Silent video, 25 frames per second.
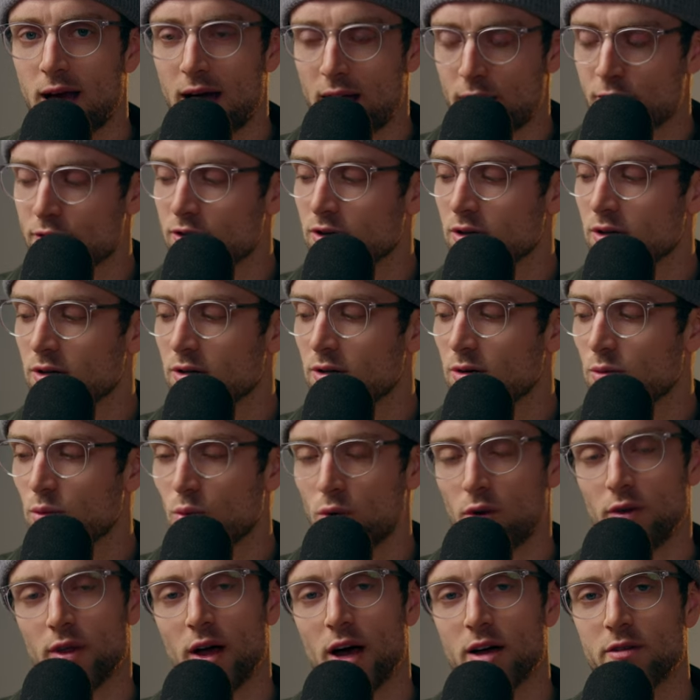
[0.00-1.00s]
after
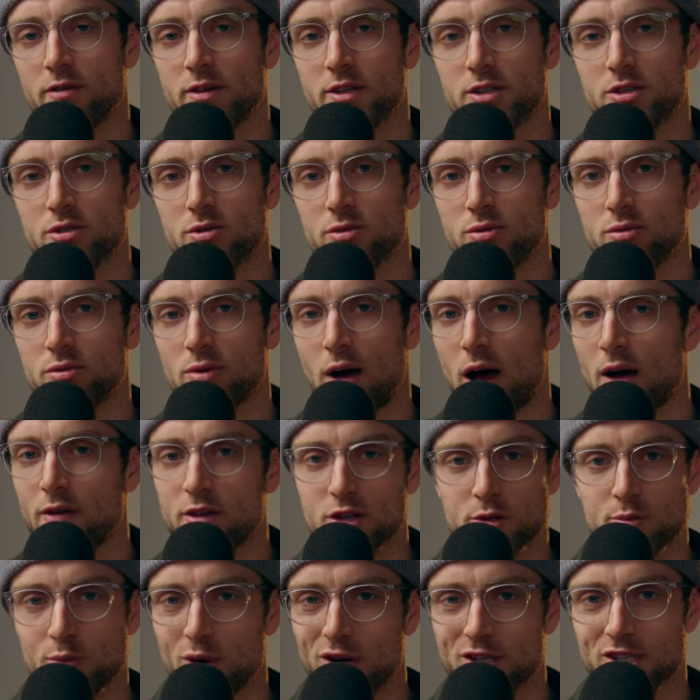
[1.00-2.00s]
we'll dive into how
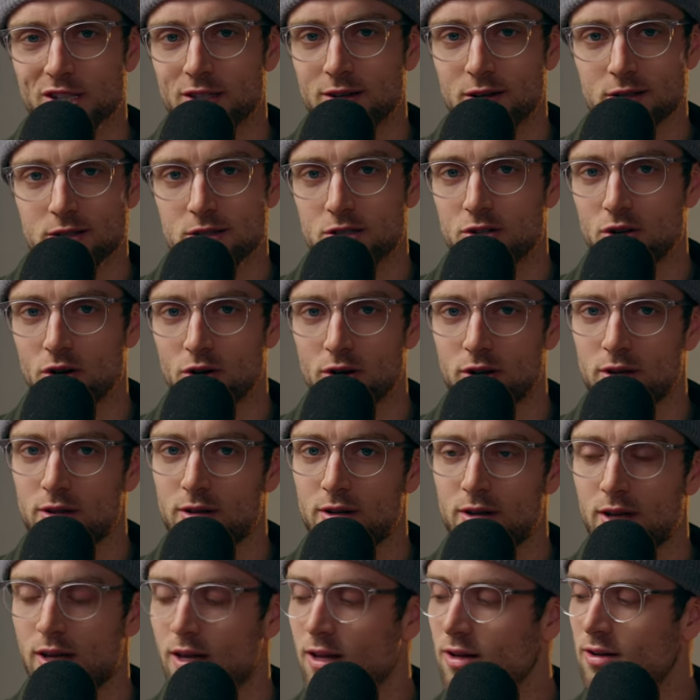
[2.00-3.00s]
this project got
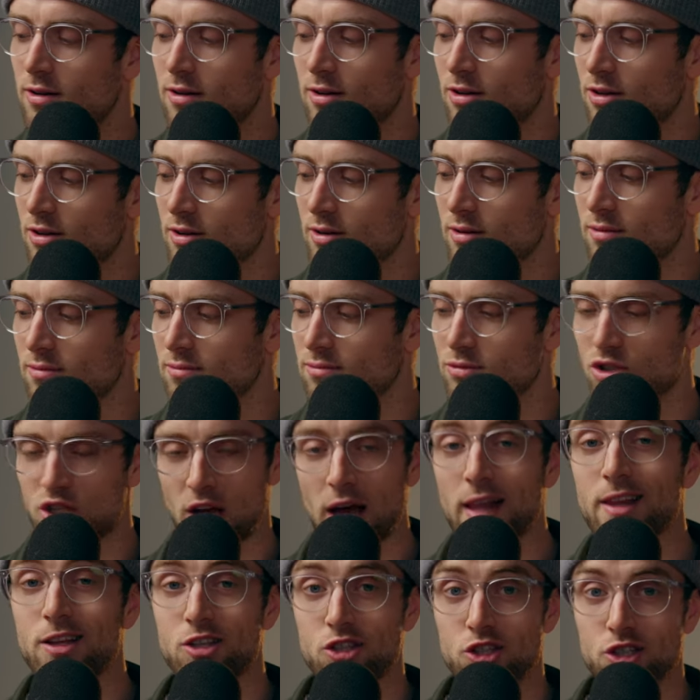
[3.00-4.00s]
started and the
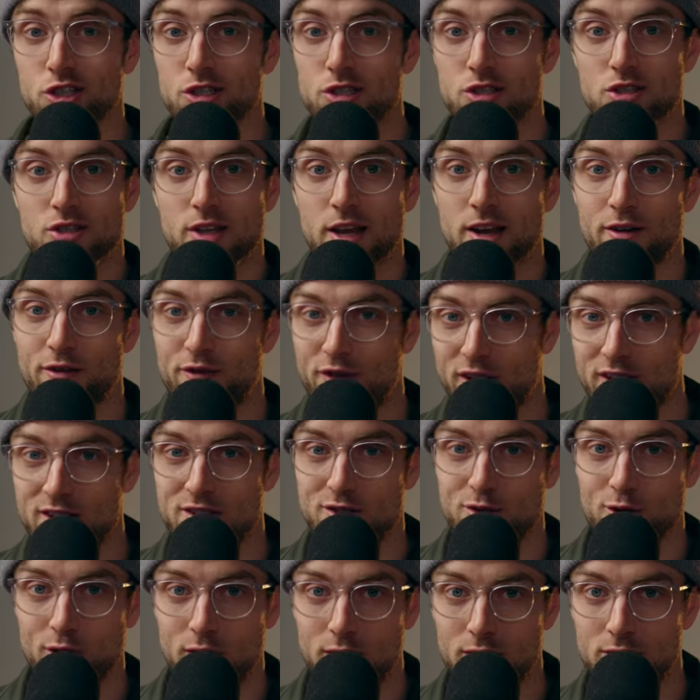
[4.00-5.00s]
challenges that I
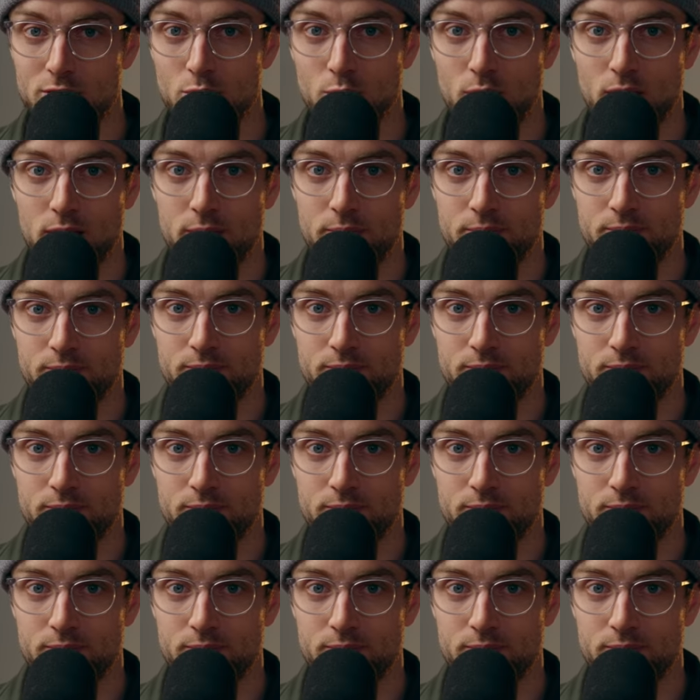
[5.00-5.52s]
faced along the way.